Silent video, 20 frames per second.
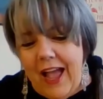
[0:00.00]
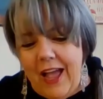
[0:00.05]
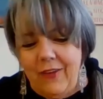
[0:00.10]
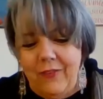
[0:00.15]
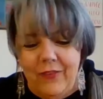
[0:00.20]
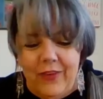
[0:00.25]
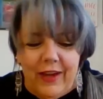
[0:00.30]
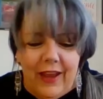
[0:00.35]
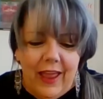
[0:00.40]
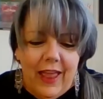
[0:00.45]

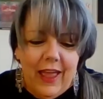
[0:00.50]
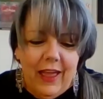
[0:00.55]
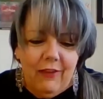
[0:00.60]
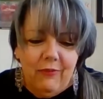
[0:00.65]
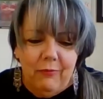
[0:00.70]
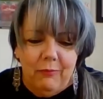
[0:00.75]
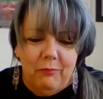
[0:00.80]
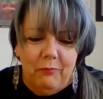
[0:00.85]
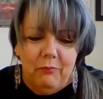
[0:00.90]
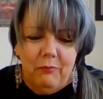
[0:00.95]
I'm gonna
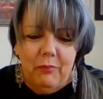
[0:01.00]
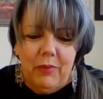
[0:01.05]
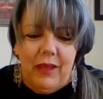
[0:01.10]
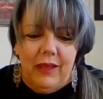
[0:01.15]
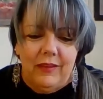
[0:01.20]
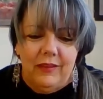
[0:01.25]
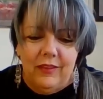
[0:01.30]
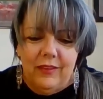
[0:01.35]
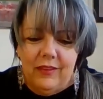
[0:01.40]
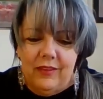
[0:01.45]
have
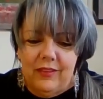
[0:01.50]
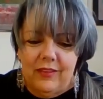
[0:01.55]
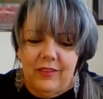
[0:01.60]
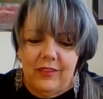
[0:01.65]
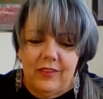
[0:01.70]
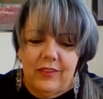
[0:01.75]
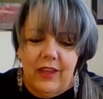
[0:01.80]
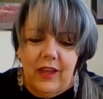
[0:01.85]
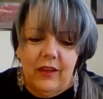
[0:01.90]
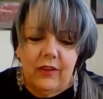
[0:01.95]
buttons
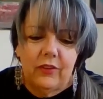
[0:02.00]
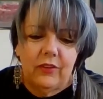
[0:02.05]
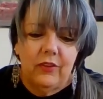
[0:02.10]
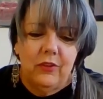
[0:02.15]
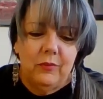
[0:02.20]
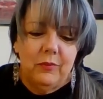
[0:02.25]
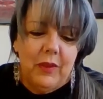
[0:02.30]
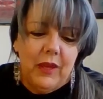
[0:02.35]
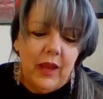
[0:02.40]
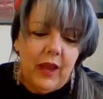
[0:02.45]
stuck
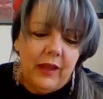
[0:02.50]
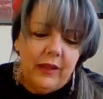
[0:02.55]
to me.